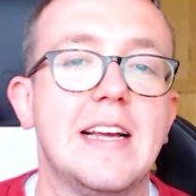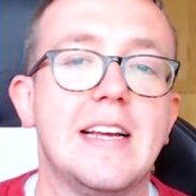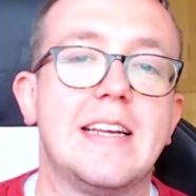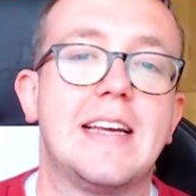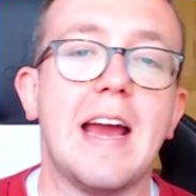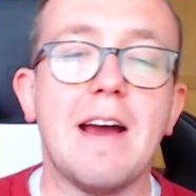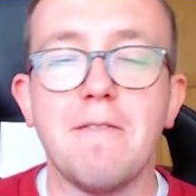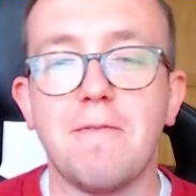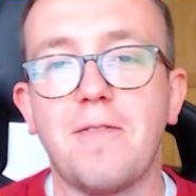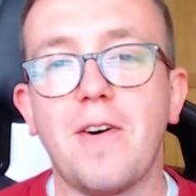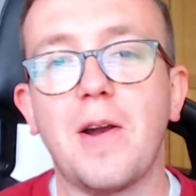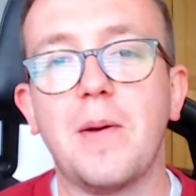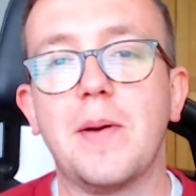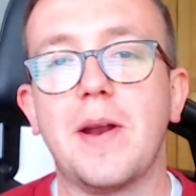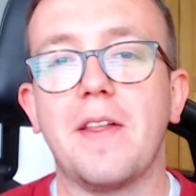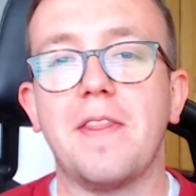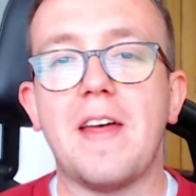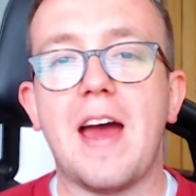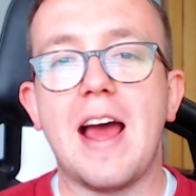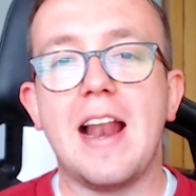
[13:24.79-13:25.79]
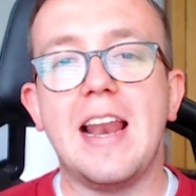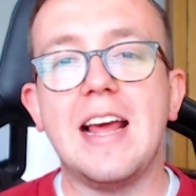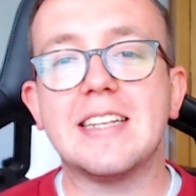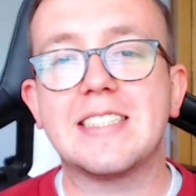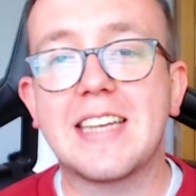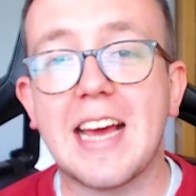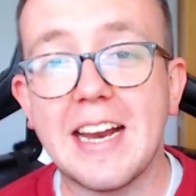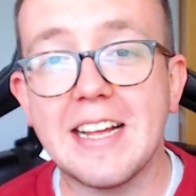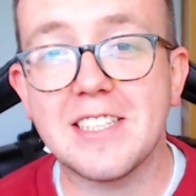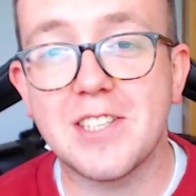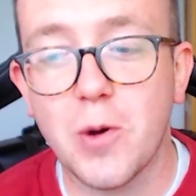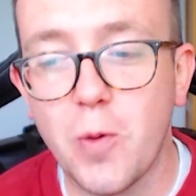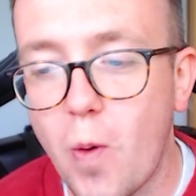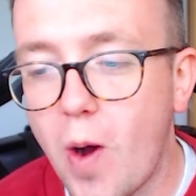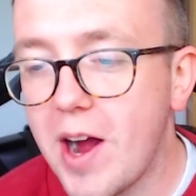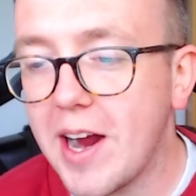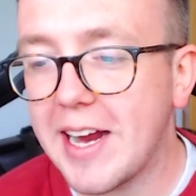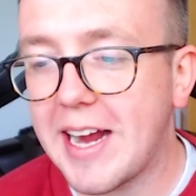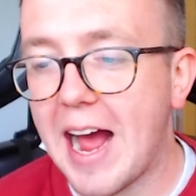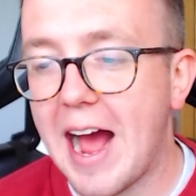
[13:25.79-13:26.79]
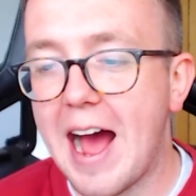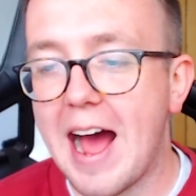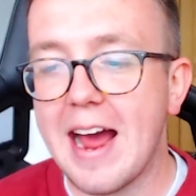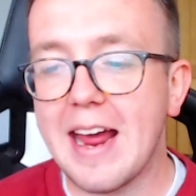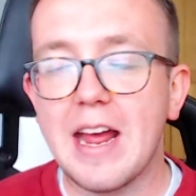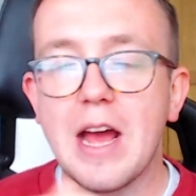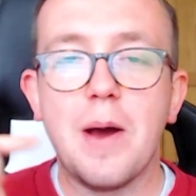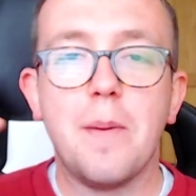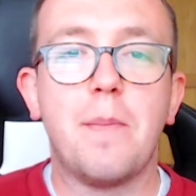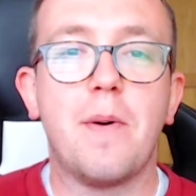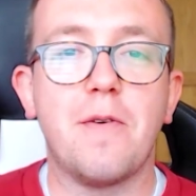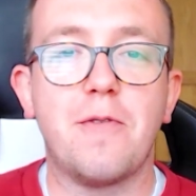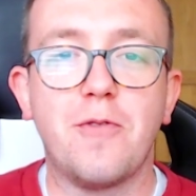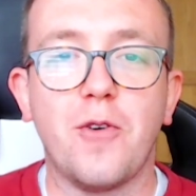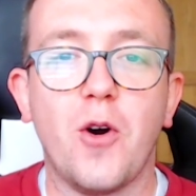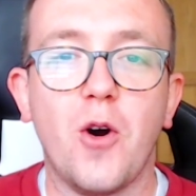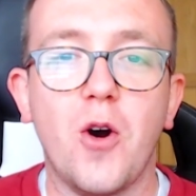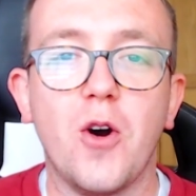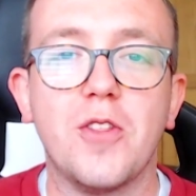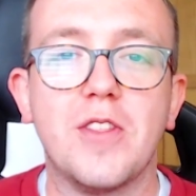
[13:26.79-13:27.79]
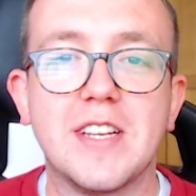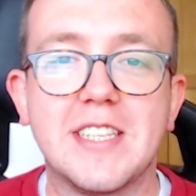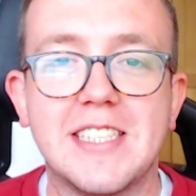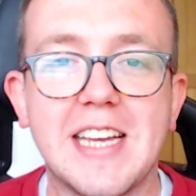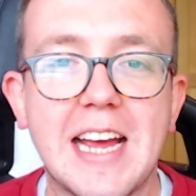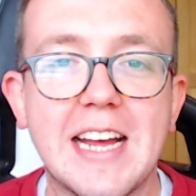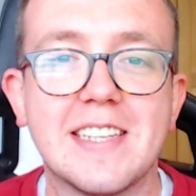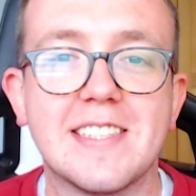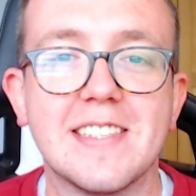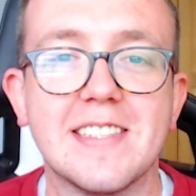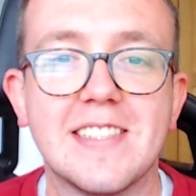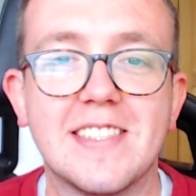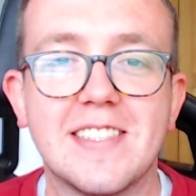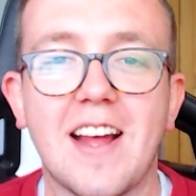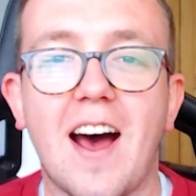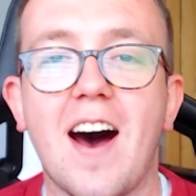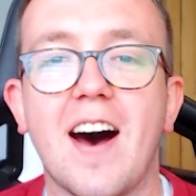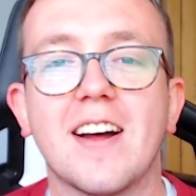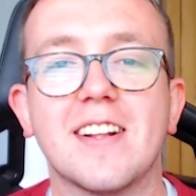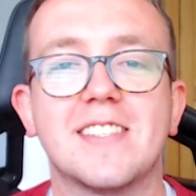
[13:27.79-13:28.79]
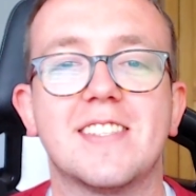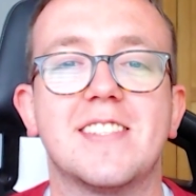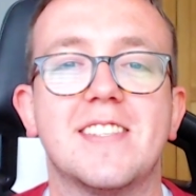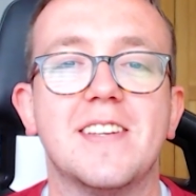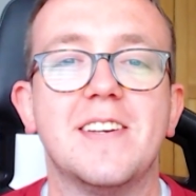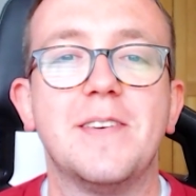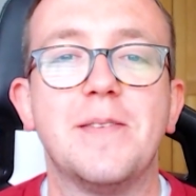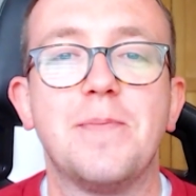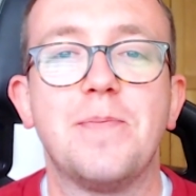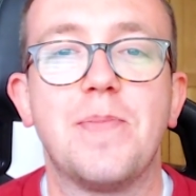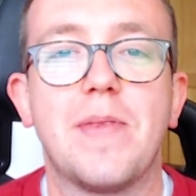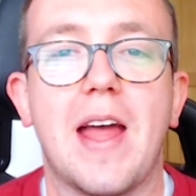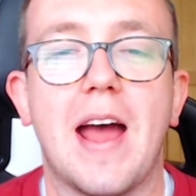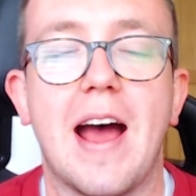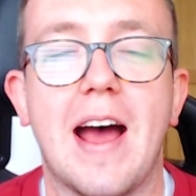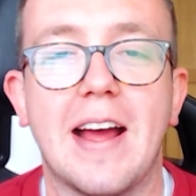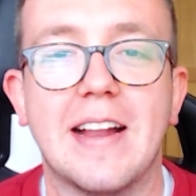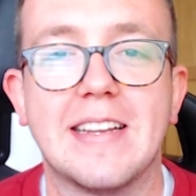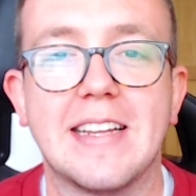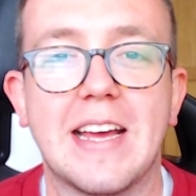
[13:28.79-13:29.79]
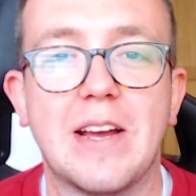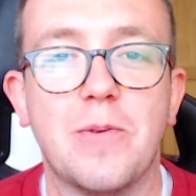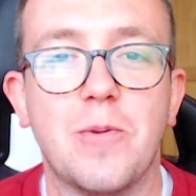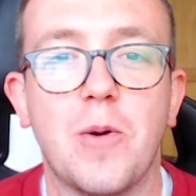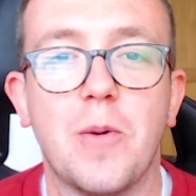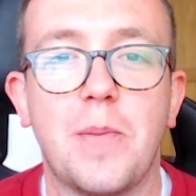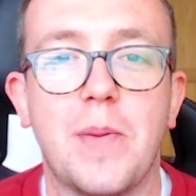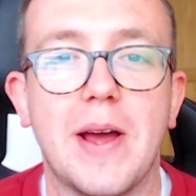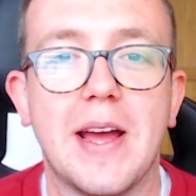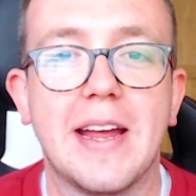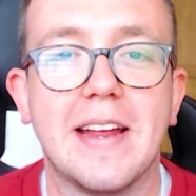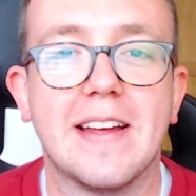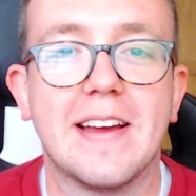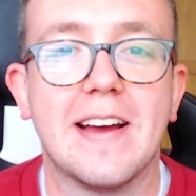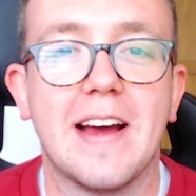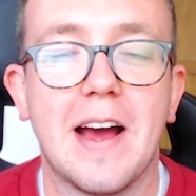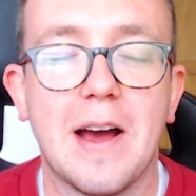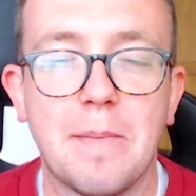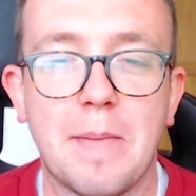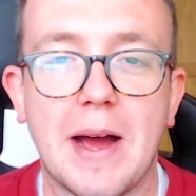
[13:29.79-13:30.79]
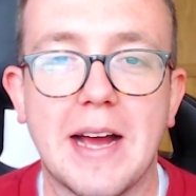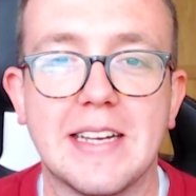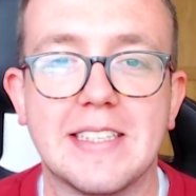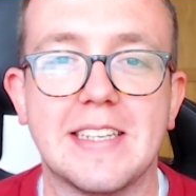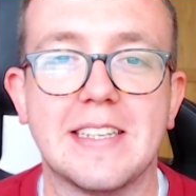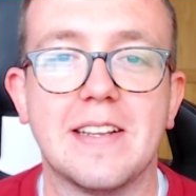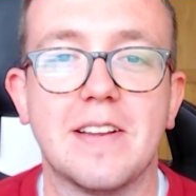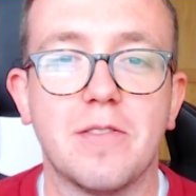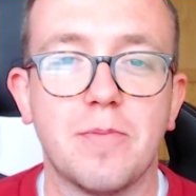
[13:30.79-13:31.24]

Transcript: Get following on there. Let's get it to one K before the season starts, and it will be amazing.